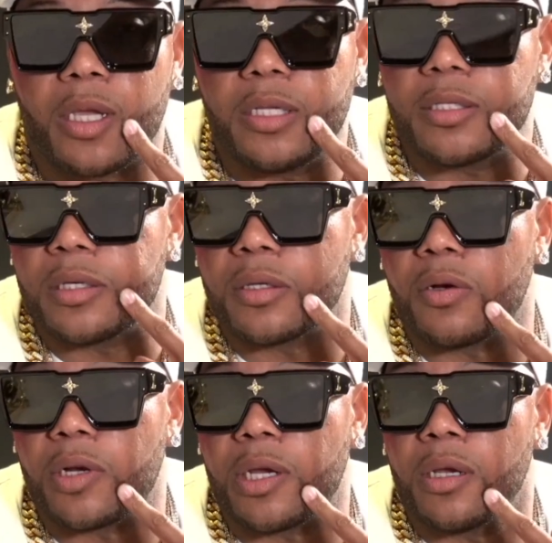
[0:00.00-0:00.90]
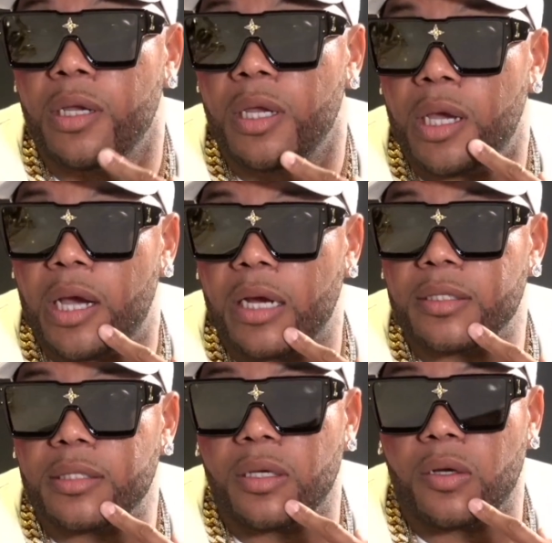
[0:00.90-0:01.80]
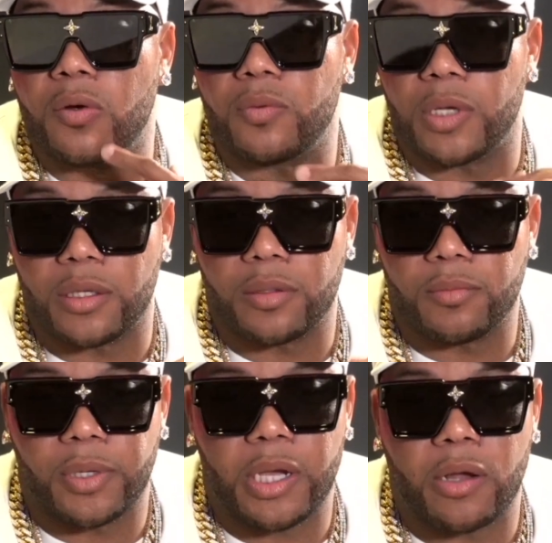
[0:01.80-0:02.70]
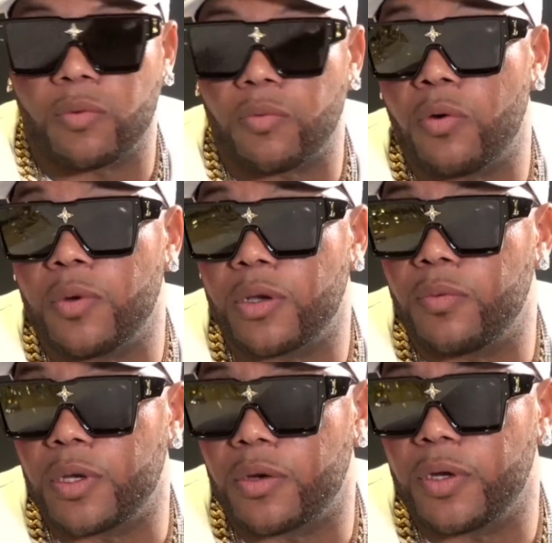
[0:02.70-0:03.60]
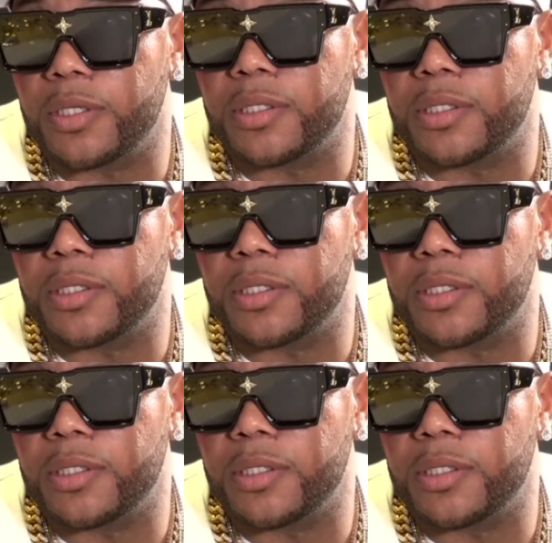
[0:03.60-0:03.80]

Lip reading: couldn't go there, I used to go and be out on the road with Chris.